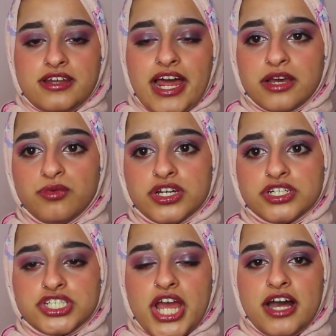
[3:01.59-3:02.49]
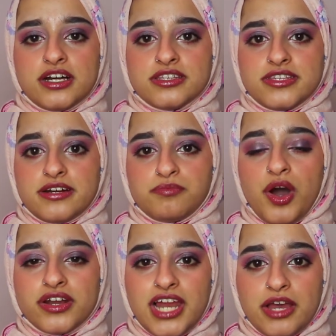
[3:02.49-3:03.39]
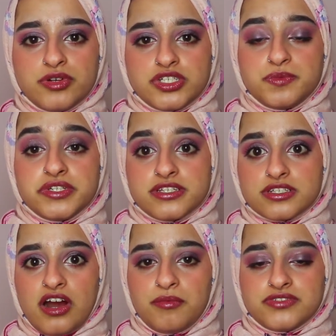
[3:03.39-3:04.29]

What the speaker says: language and their body language is being described